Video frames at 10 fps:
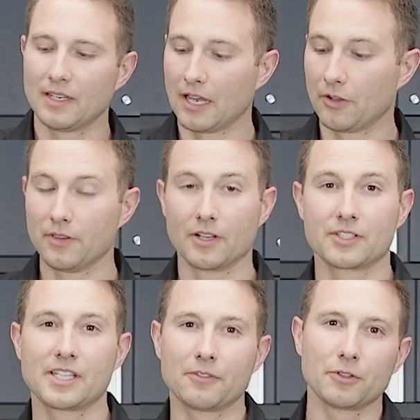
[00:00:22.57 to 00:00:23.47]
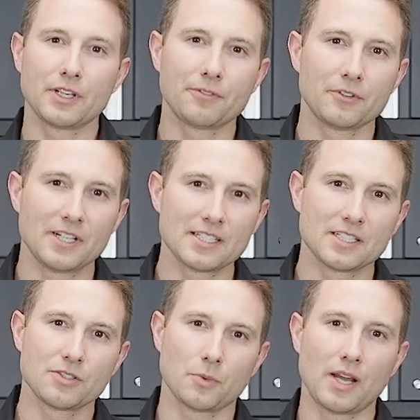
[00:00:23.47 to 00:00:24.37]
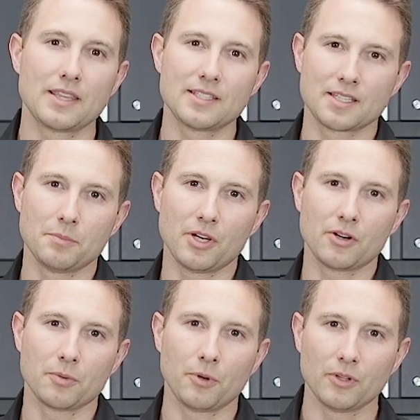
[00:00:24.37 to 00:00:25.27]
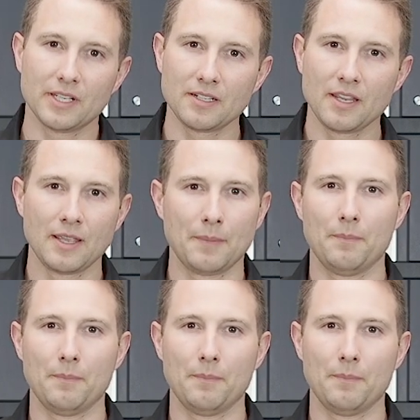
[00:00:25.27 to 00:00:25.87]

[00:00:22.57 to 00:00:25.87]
Now, there's several different reasons why these can be hard to pull in.